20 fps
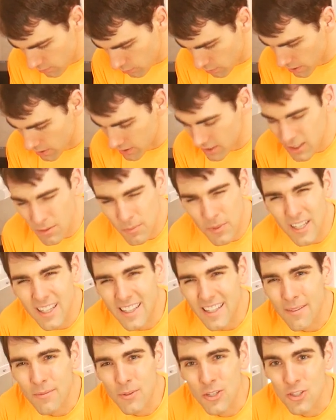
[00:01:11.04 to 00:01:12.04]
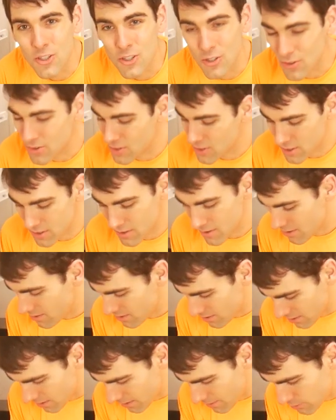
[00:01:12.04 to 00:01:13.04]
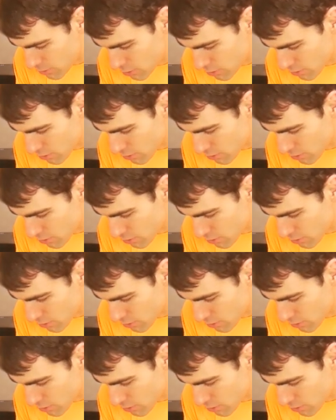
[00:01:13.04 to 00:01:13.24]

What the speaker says: with a little bit of lemon juice. Lemon